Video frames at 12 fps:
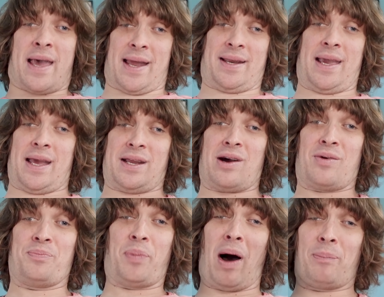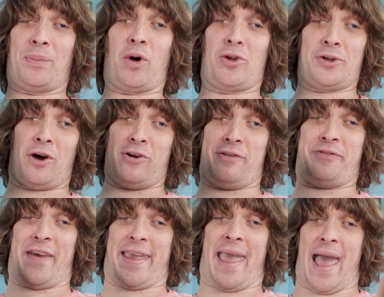and get your Bumble
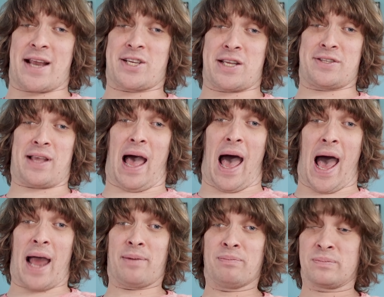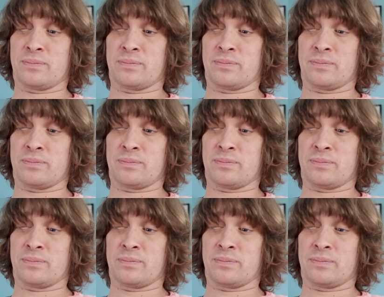notifications on.